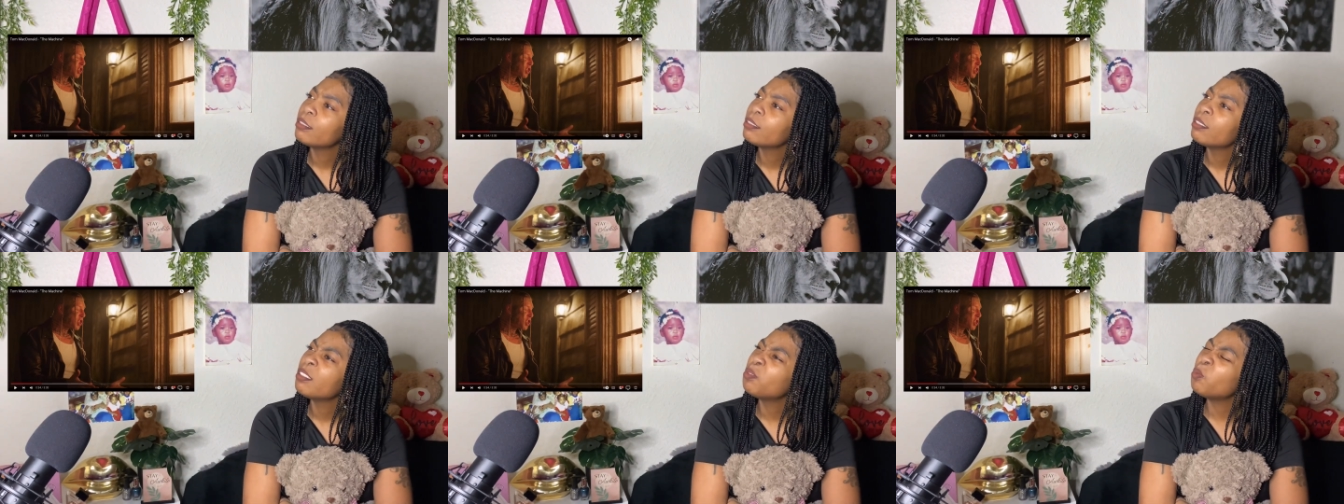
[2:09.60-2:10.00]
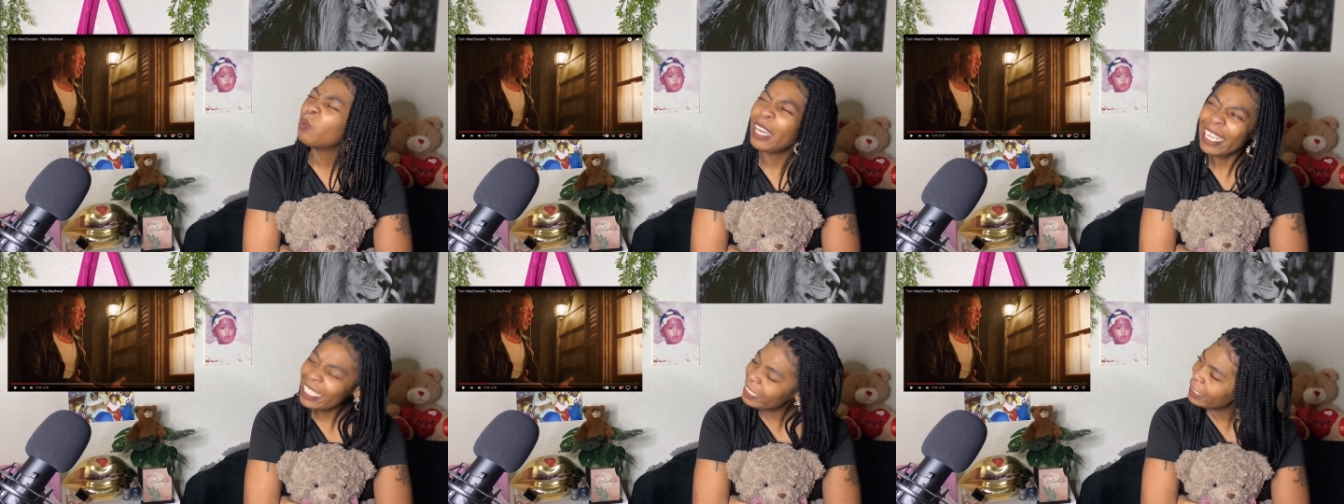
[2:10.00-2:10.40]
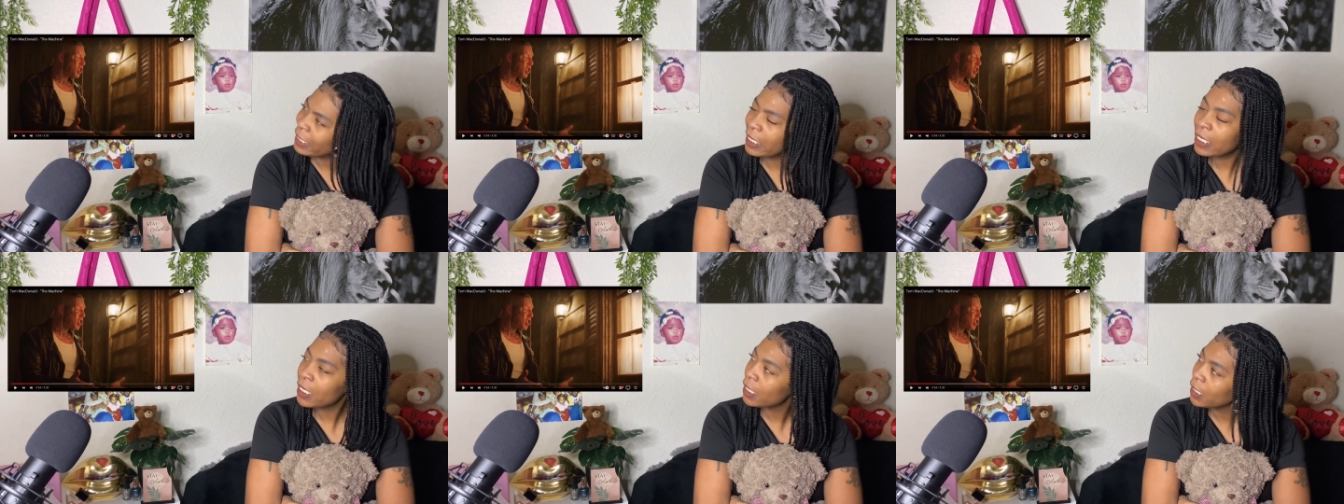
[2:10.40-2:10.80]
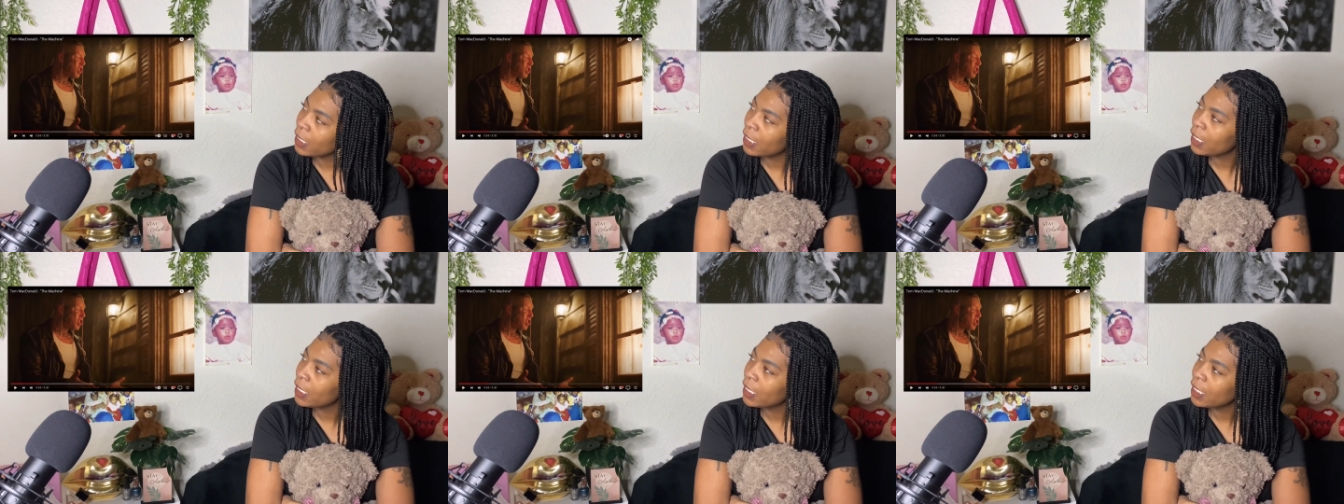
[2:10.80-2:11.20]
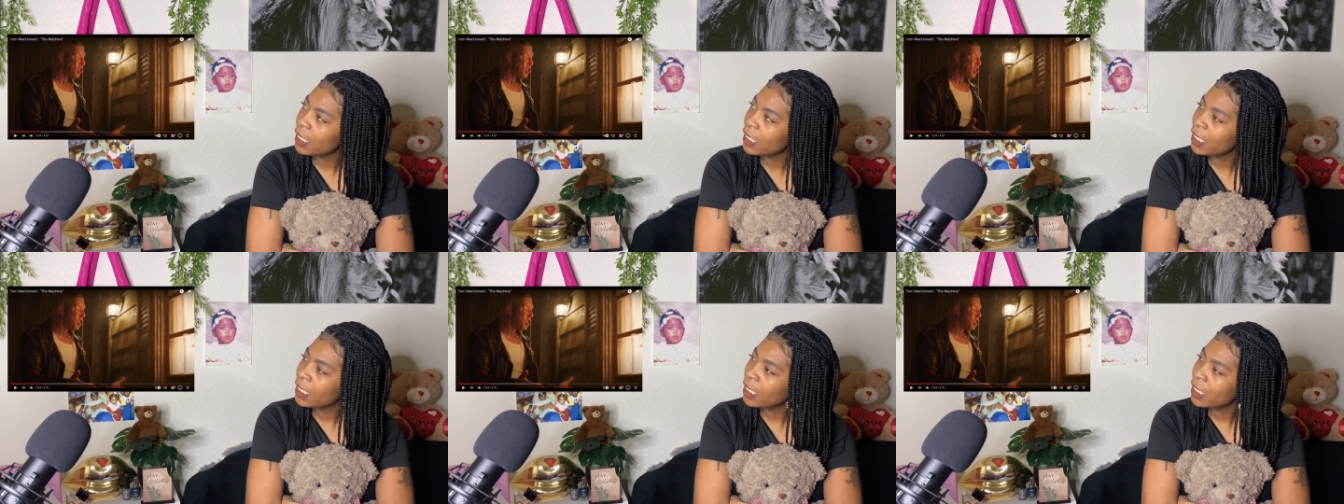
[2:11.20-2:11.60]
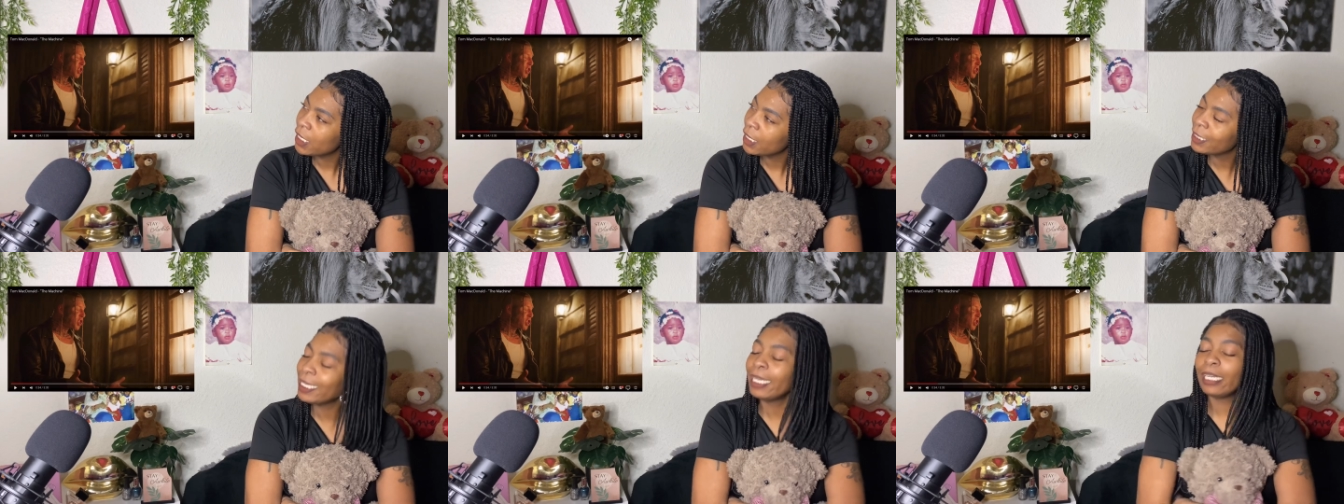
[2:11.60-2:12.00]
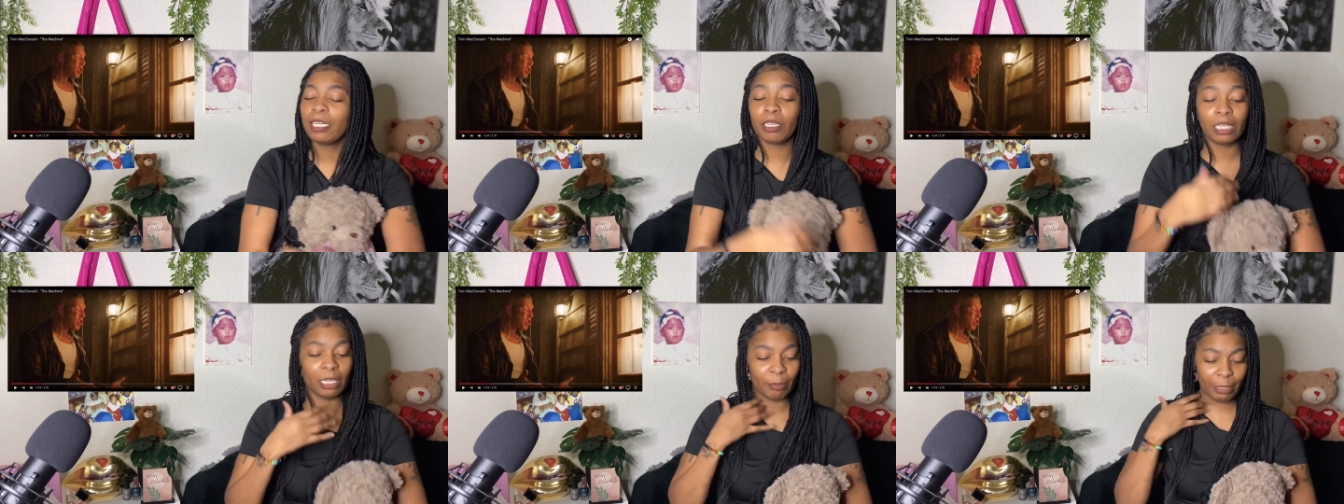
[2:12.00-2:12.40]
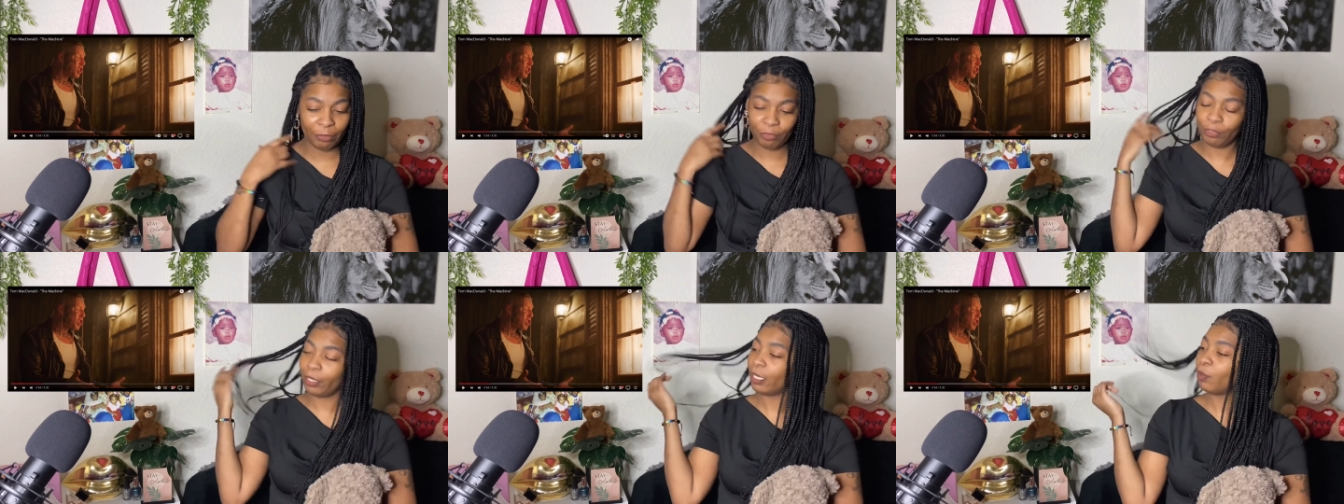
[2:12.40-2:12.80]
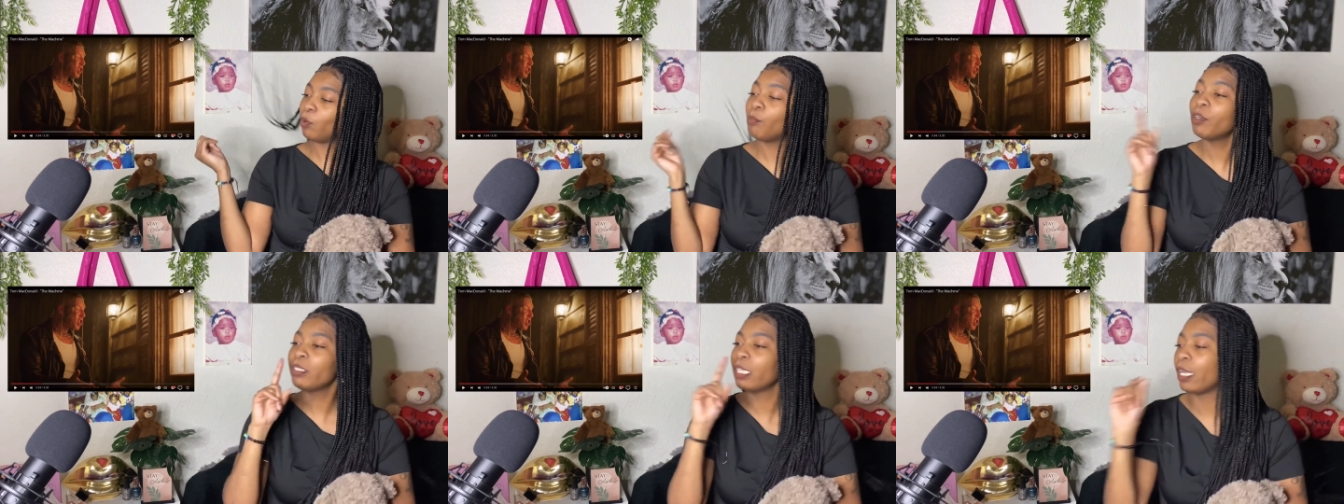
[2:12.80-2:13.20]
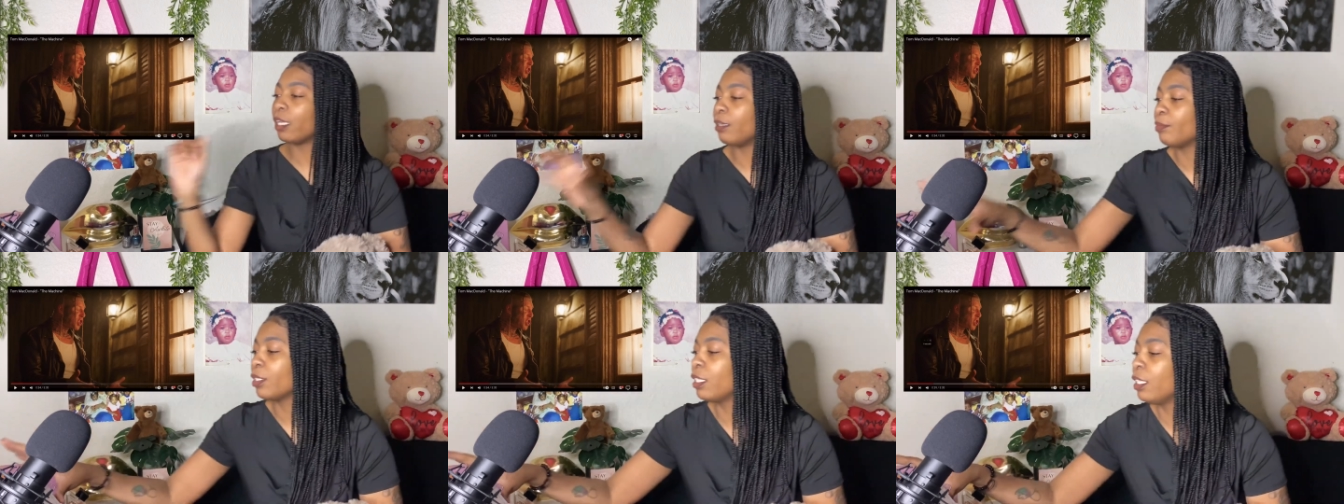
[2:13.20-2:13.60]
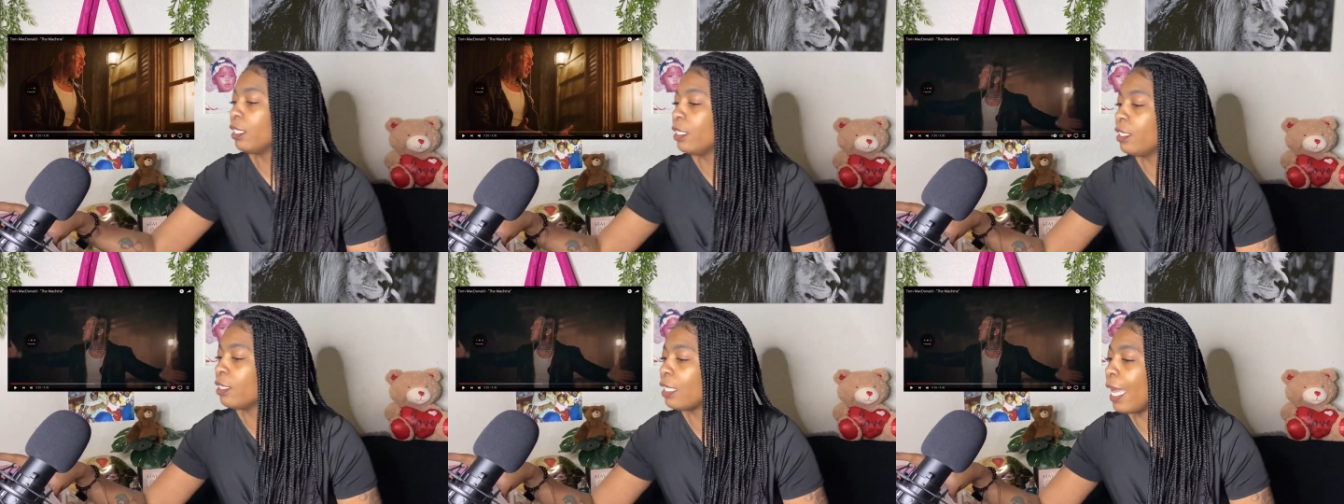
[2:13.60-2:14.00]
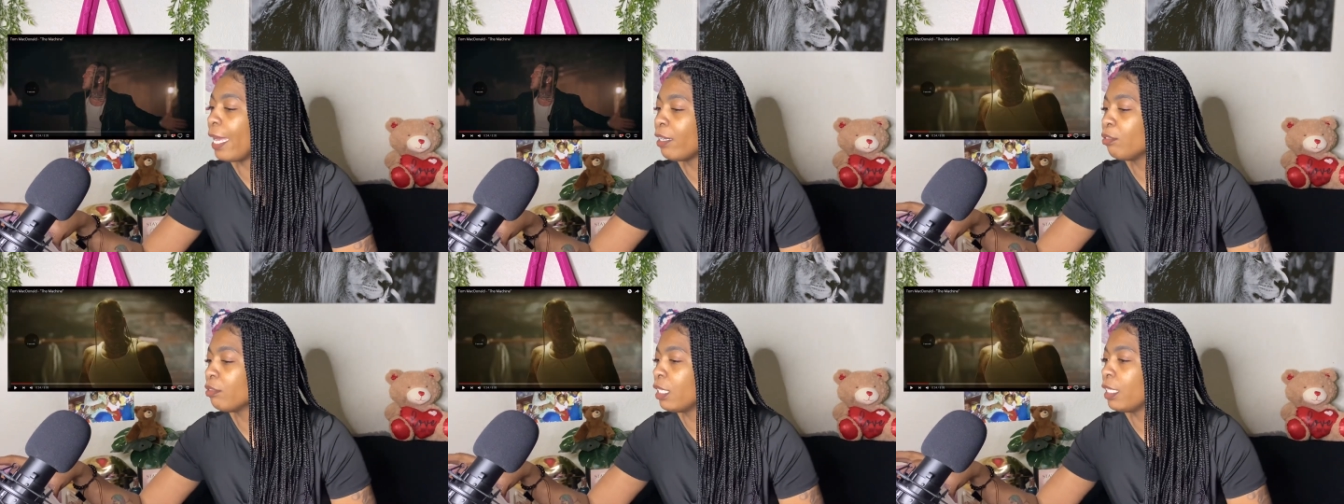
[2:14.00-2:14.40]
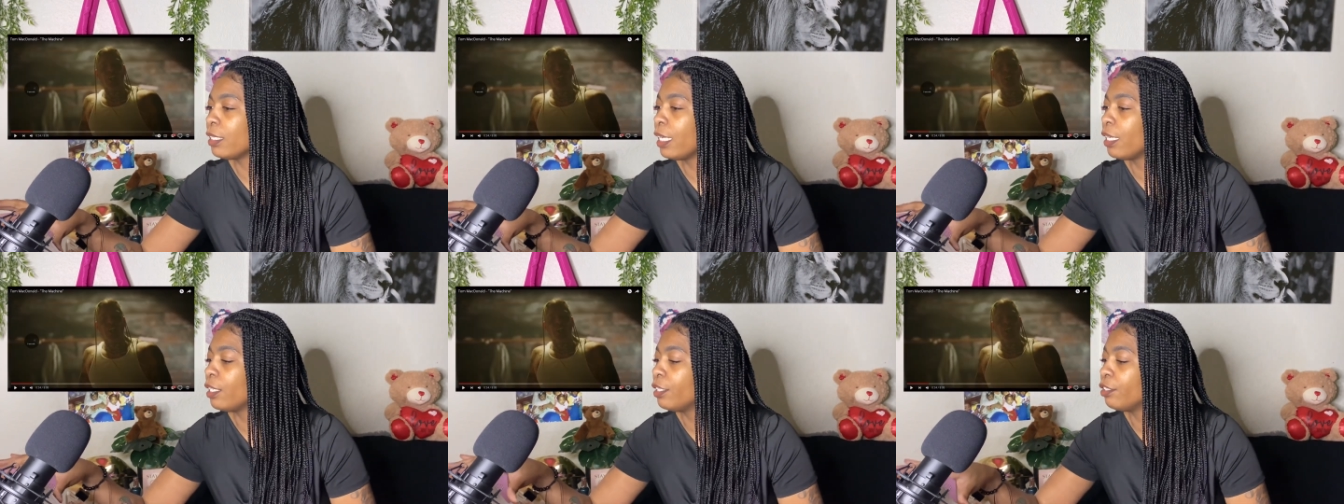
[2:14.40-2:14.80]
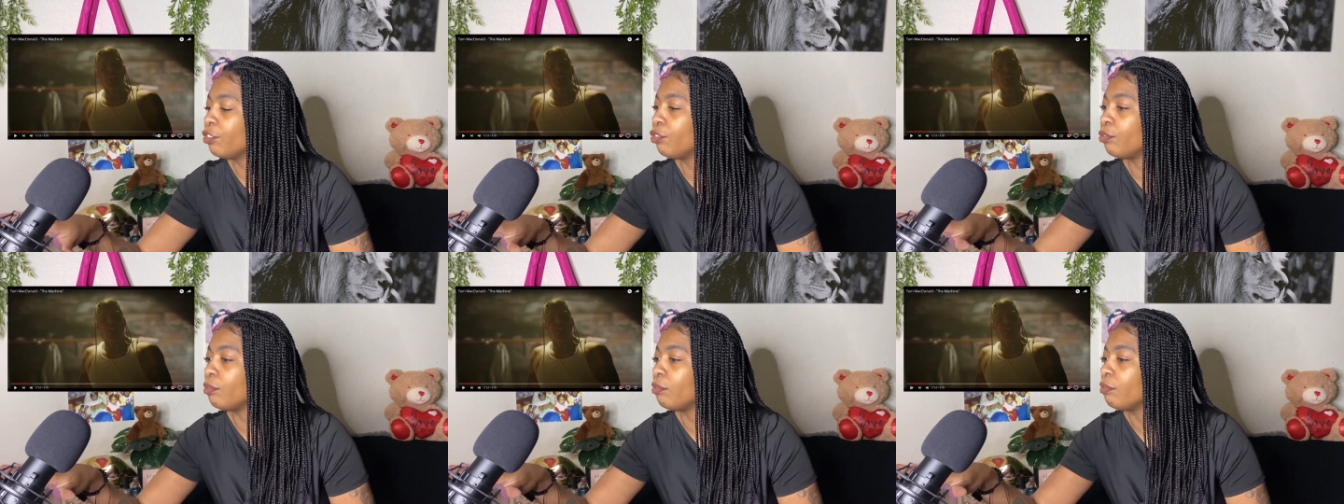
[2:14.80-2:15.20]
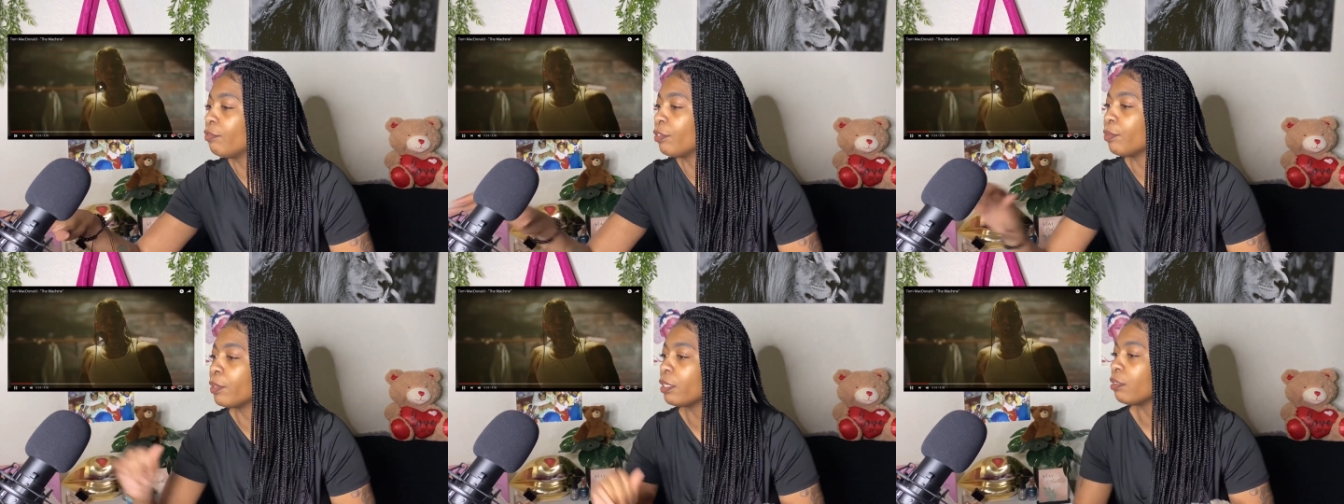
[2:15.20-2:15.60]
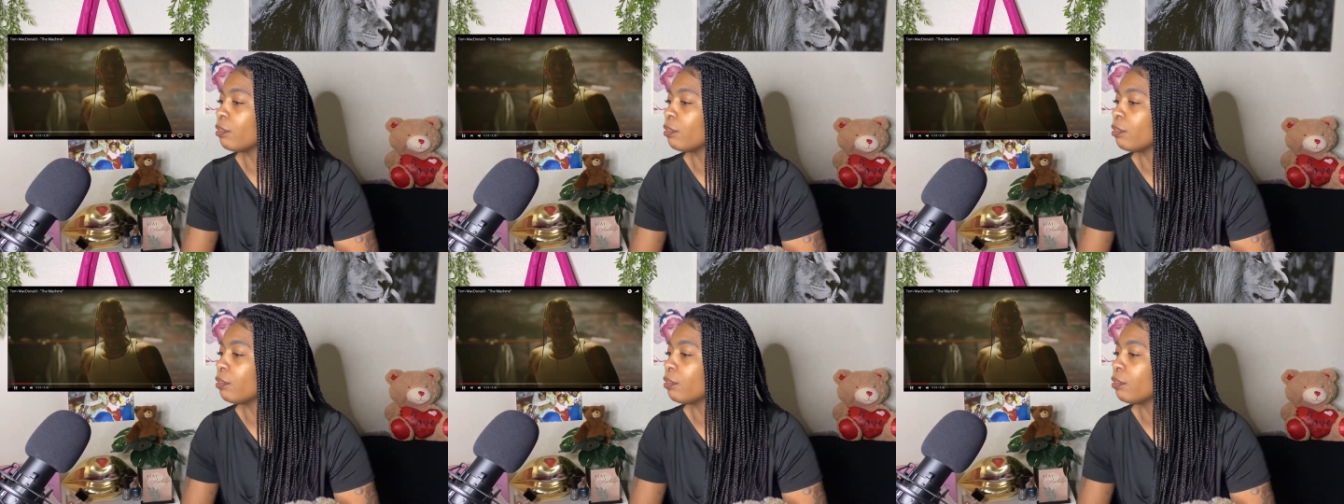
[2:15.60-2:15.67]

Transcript: What? Say that again, my friend, one more time, because I don't think they heard you for real.